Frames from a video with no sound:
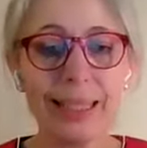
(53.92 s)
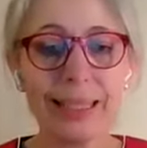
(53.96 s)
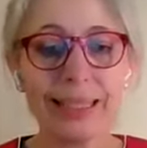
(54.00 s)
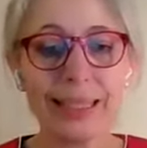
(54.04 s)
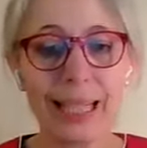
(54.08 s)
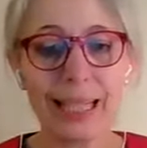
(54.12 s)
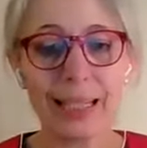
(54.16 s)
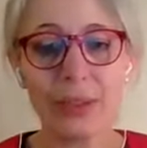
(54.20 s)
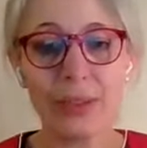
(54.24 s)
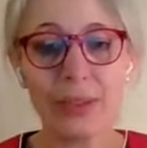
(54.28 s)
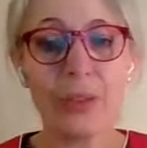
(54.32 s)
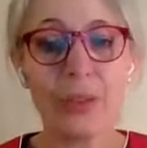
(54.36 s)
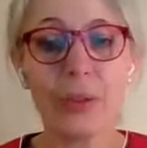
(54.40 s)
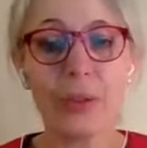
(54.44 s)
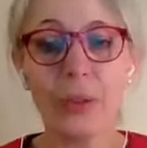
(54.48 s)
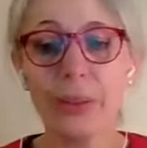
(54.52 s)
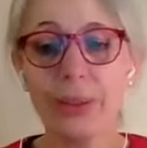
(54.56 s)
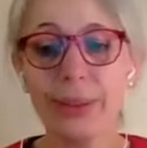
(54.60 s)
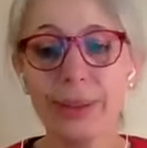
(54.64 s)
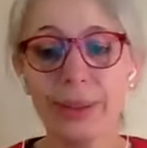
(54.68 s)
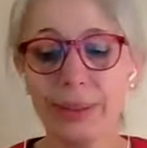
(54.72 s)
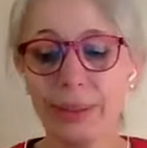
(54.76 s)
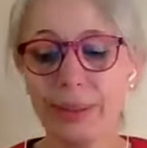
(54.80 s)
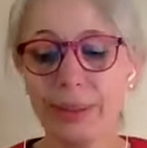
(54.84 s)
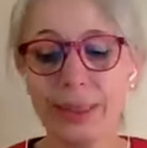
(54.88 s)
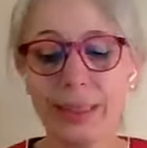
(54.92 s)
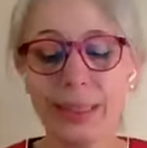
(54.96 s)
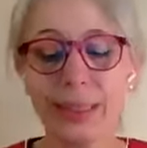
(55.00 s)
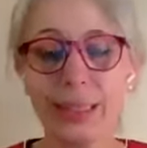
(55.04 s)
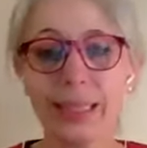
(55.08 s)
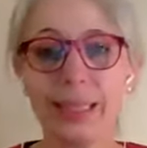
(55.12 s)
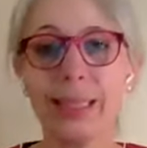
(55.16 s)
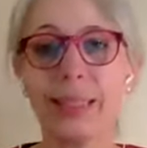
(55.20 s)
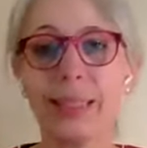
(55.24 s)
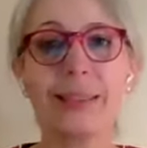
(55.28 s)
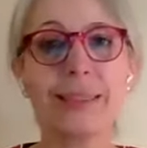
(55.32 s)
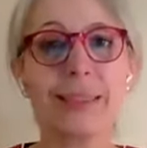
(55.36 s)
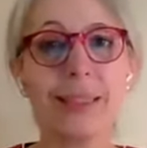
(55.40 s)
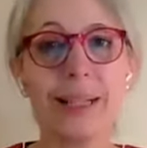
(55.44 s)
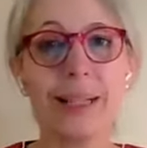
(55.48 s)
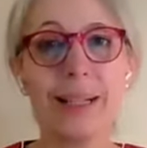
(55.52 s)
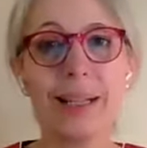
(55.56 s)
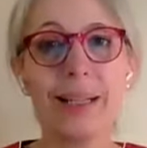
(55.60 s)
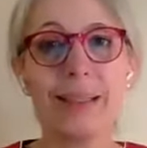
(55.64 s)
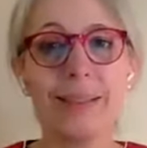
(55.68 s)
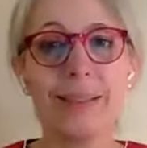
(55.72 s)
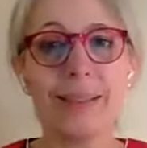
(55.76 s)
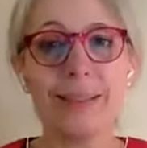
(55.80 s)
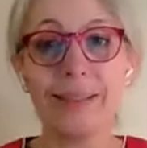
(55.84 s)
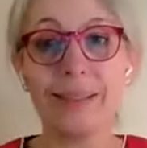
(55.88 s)
card two, and
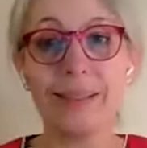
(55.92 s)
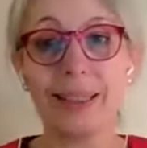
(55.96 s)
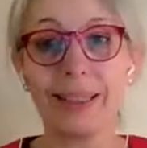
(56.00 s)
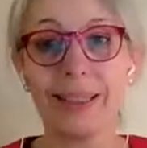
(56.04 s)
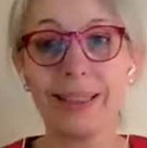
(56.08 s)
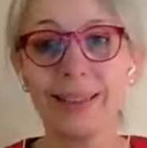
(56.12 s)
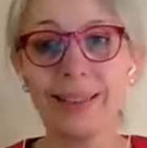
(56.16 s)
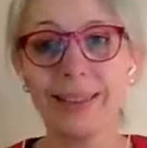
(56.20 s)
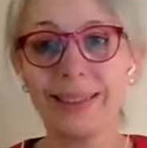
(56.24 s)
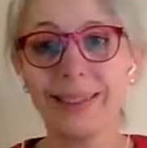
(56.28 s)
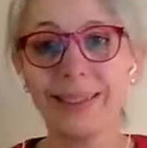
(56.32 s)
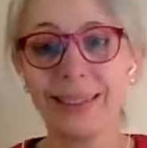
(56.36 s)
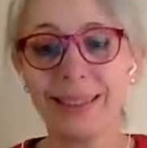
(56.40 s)
card three.